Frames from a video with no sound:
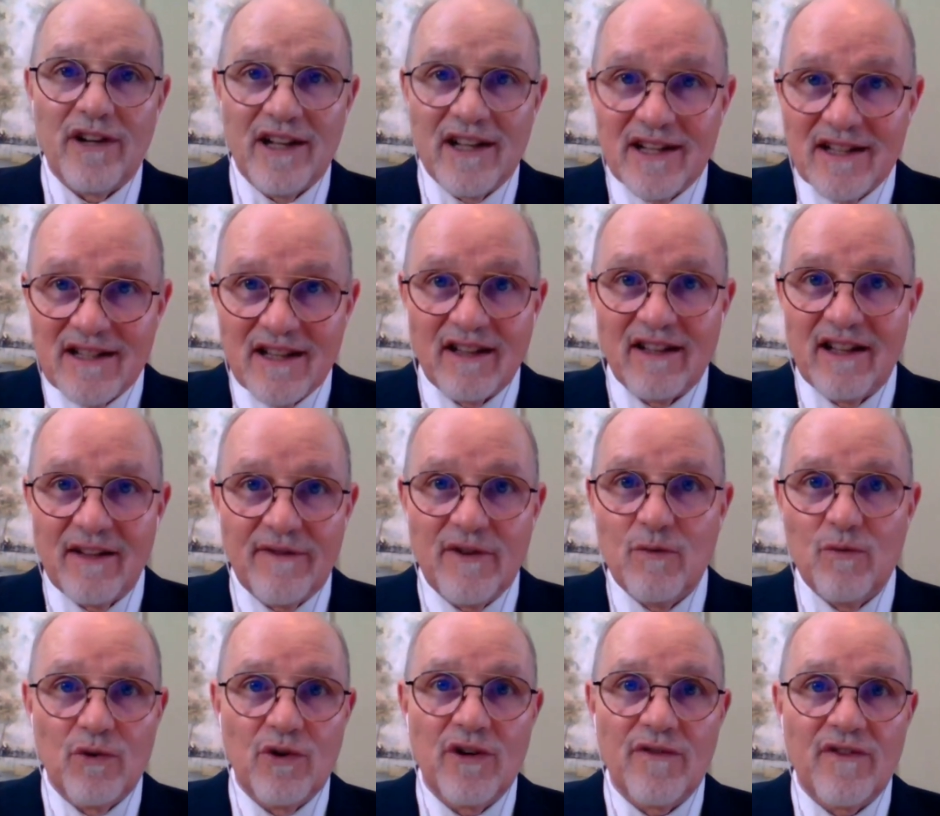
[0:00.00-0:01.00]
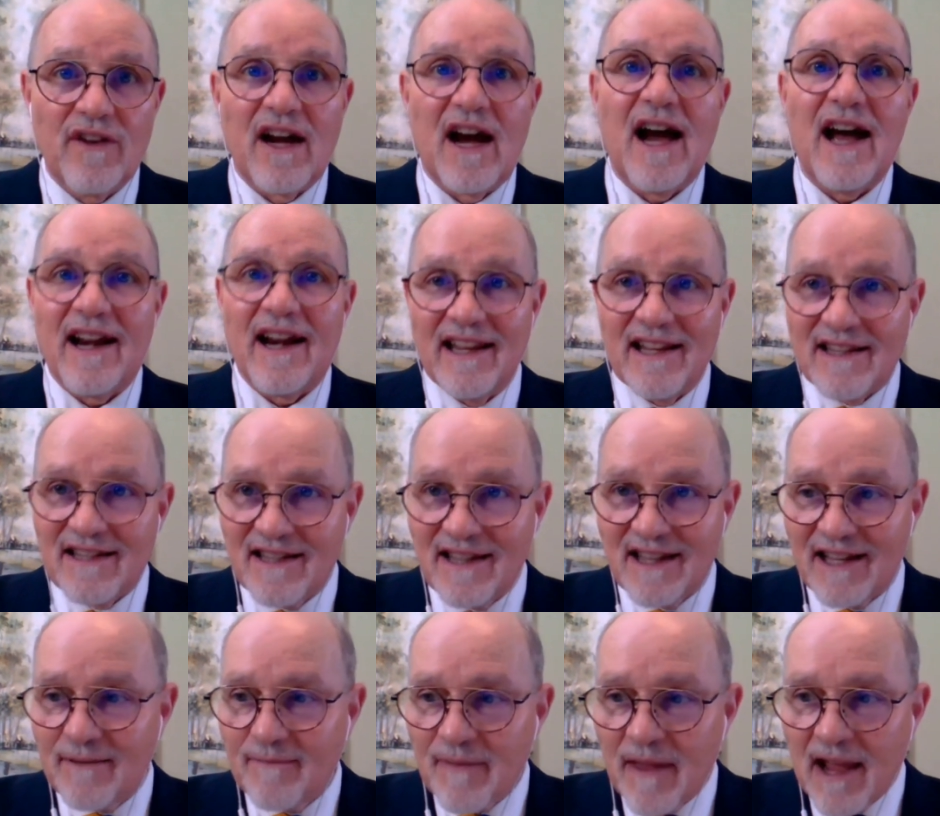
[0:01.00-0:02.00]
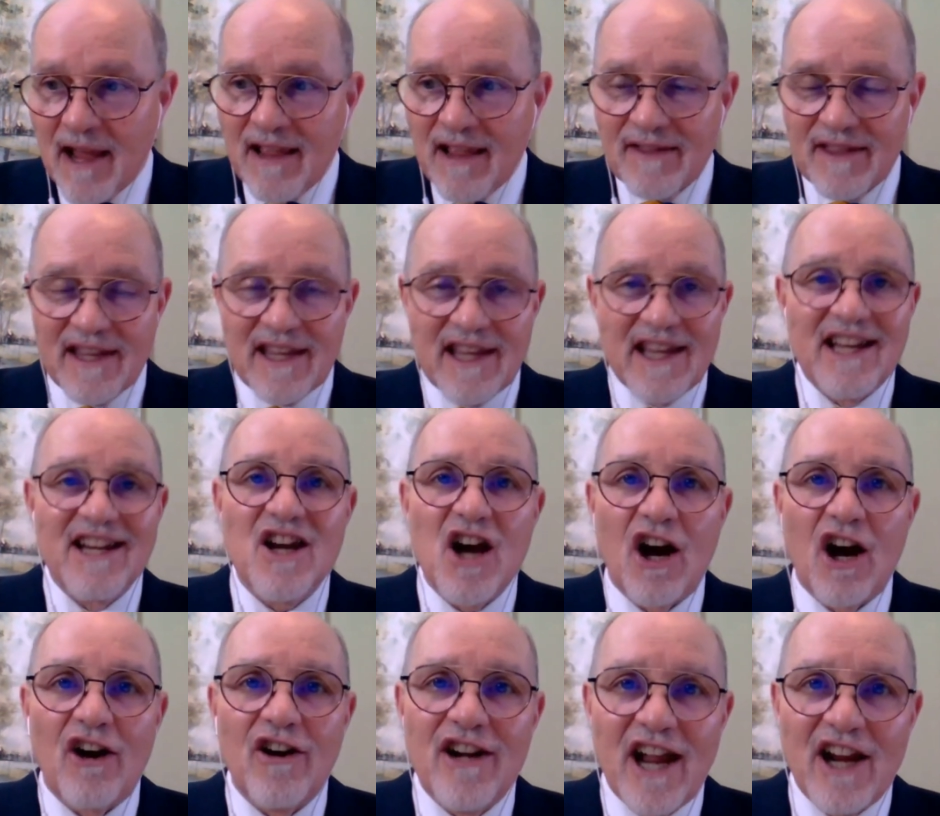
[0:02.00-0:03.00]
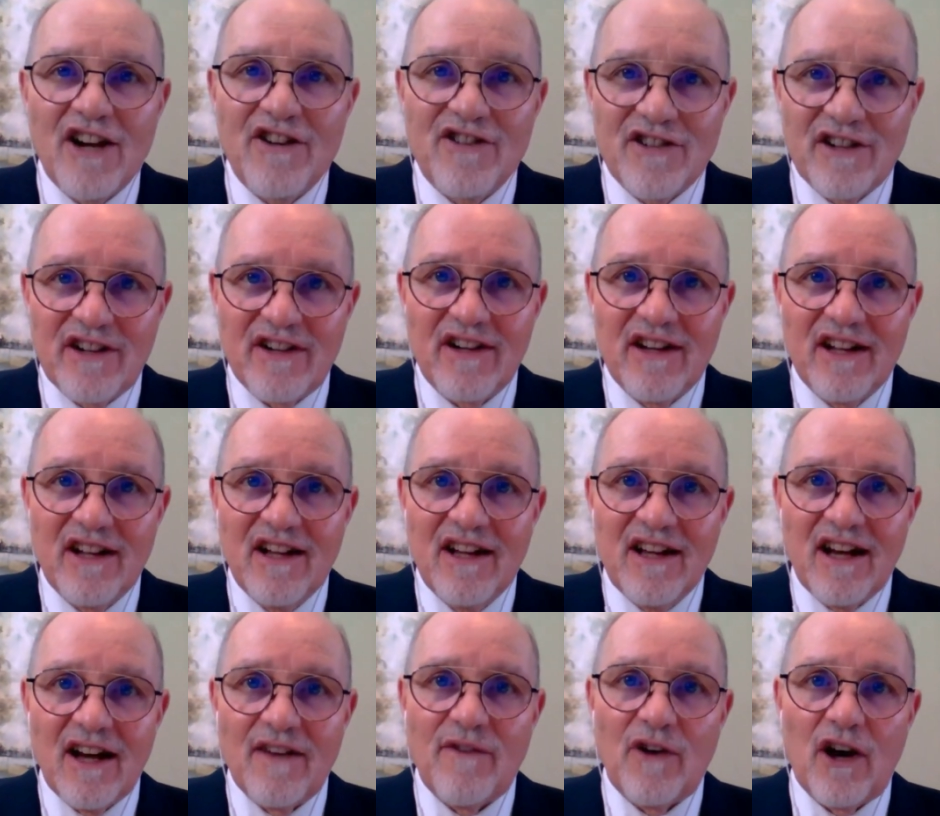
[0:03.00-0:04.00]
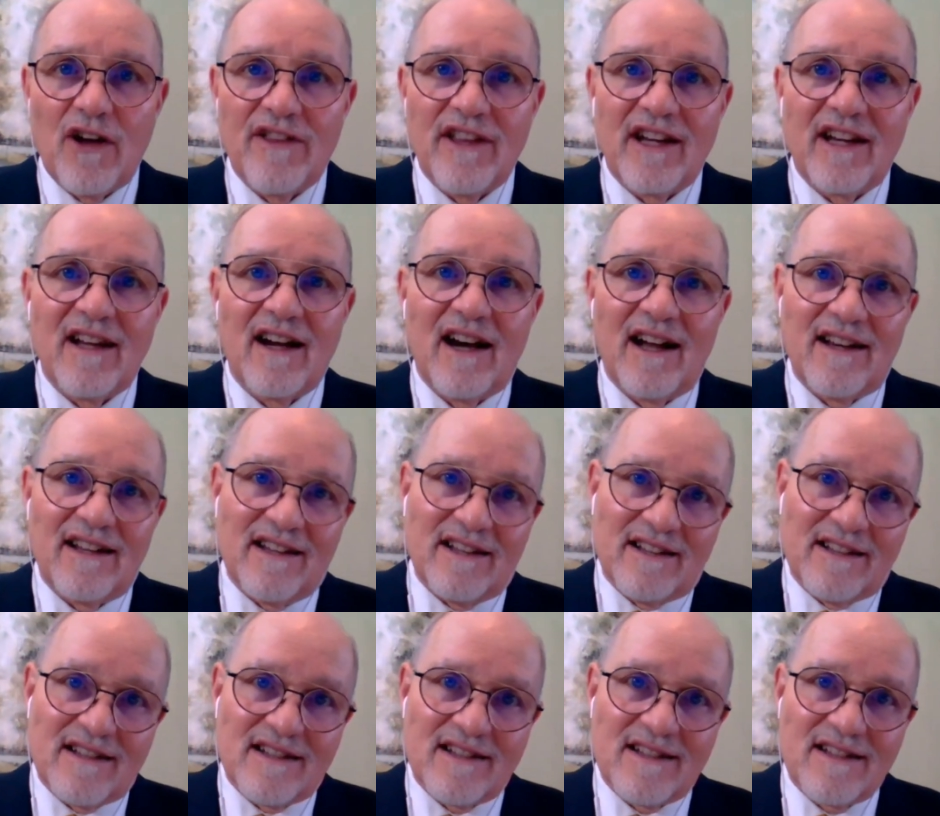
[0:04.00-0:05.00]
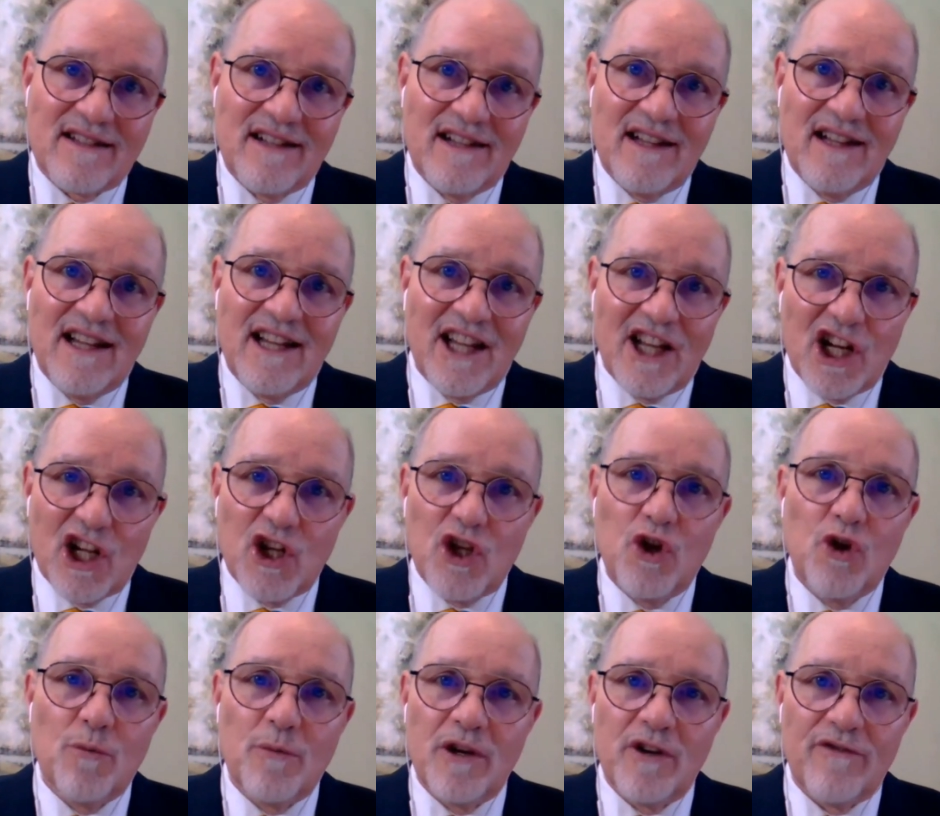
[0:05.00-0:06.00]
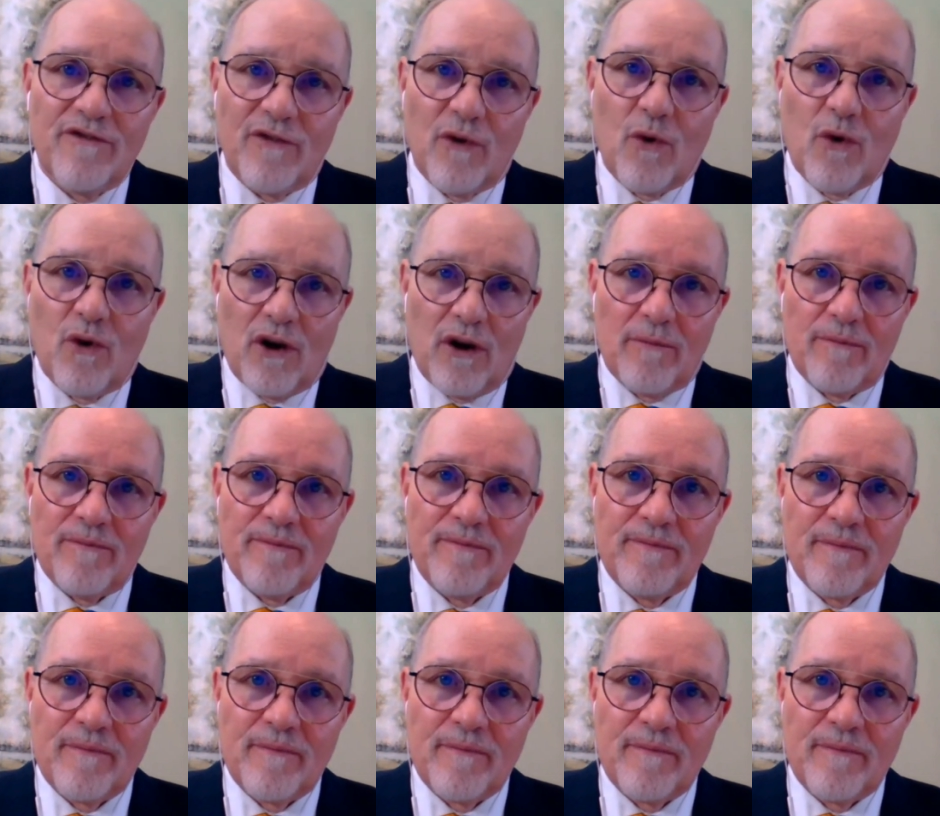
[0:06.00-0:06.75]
He is the living word of God. He is the incarnation of all that God is in a human form.